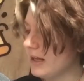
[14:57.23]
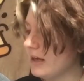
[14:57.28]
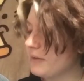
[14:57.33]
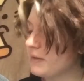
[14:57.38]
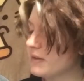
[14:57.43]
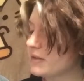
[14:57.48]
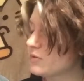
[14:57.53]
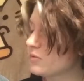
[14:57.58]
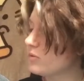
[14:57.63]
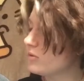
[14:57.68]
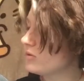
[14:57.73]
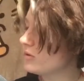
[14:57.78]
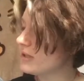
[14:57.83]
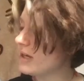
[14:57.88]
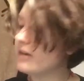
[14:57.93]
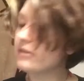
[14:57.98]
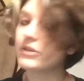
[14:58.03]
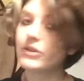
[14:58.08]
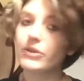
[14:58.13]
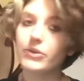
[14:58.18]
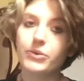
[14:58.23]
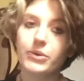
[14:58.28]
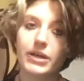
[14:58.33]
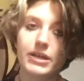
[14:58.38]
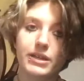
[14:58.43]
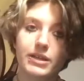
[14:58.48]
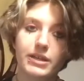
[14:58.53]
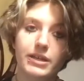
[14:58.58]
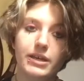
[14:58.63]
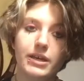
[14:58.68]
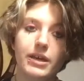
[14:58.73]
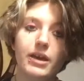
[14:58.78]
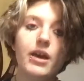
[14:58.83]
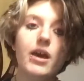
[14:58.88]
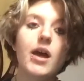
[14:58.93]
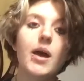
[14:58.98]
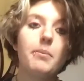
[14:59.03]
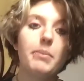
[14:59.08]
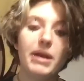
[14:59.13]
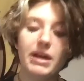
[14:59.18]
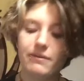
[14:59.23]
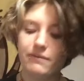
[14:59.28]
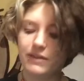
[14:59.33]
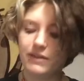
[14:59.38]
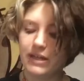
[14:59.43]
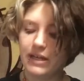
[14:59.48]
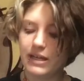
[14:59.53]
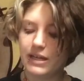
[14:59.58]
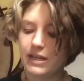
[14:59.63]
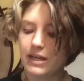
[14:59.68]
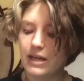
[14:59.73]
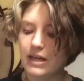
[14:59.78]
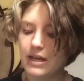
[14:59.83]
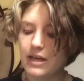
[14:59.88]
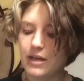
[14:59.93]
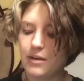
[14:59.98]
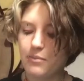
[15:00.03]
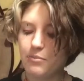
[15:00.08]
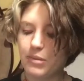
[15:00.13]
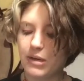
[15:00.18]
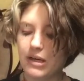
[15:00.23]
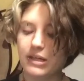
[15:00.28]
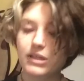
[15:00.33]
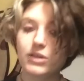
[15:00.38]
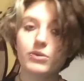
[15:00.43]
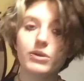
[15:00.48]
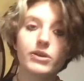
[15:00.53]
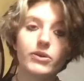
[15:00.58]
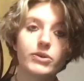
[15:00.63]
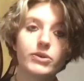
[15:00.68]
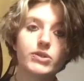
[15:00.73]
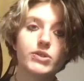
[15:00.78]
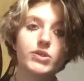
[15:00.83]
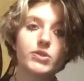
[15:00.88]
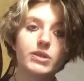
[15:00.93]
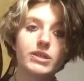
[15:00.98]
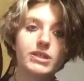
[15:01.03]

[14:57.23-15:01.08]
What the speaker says: this will tell you in the pamphlet, but you can also do this